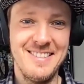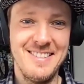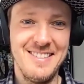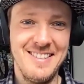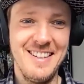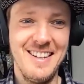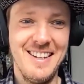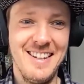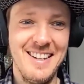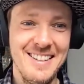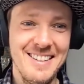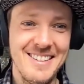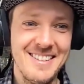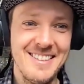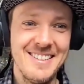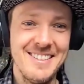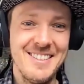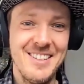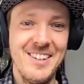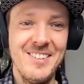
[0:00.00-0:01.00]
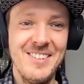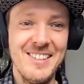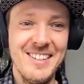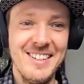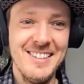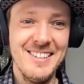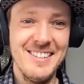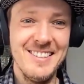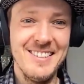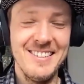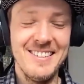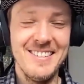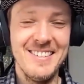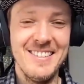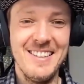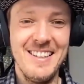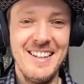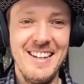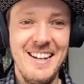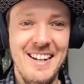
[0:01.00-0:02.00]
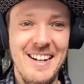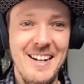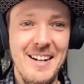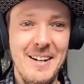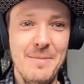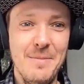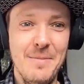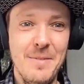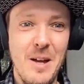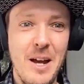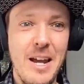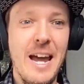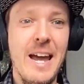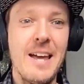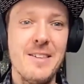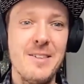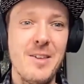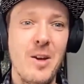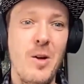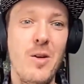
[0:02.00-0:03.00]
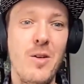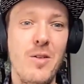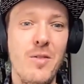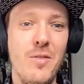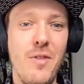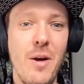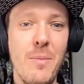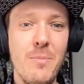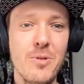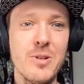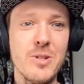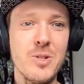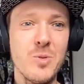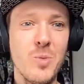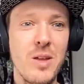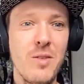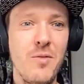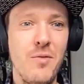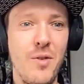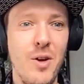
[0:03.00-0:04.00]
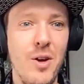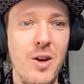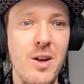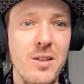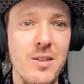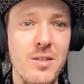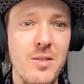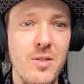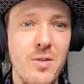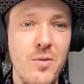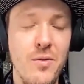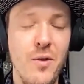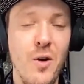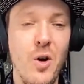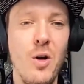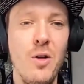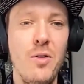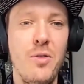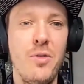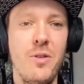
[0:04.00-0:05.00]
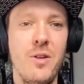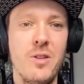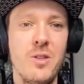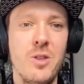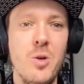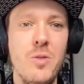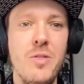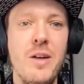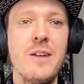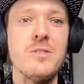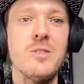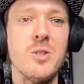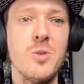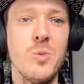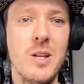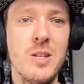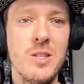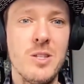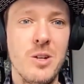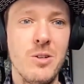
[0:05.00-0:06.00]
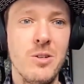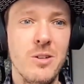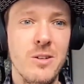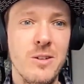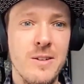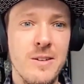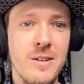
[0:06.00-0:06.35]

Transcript: Yeah, totally. Okay, so February 24th, 2022,